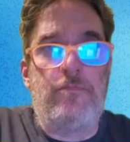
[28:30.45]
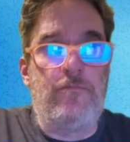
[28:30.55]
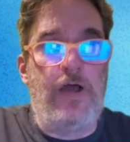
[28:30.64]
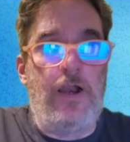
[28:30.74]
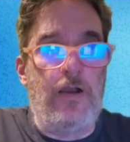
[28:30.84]

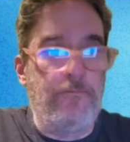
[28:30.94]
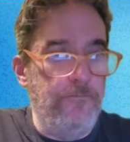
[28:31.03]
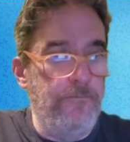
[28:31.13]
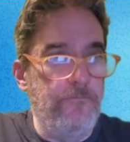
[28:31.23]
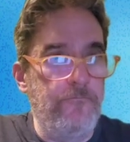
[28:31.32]
Right on.
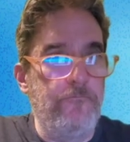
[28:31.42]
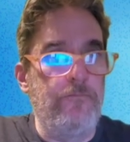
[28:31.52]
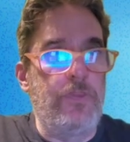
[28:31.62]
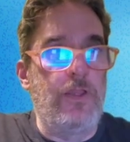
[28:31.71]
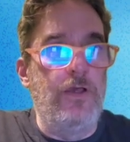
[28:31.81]

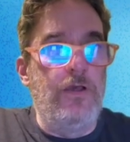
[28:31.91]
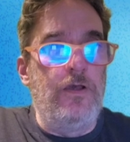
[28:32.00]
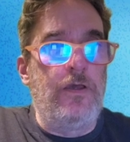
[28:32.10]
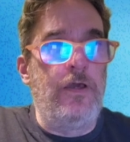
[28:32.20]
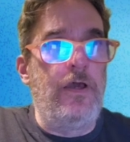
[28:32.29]

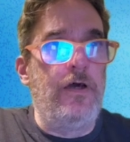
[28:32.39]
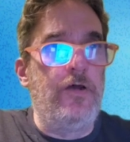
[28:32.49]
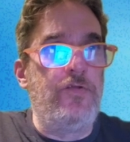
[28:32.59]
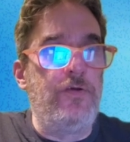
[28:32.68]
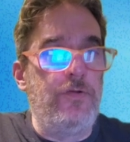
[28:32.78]
Okay,
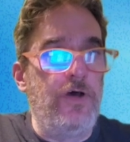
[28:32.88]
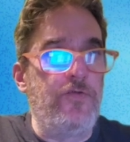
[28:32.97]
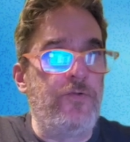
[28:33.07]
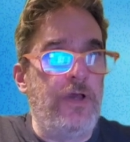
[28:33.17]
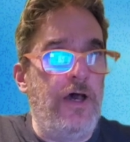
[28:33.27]
let's see what
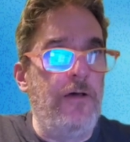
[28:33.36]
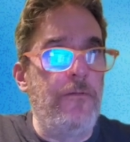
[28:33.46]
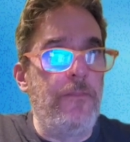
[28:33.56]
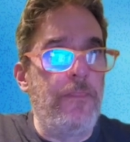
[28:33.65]
else we got.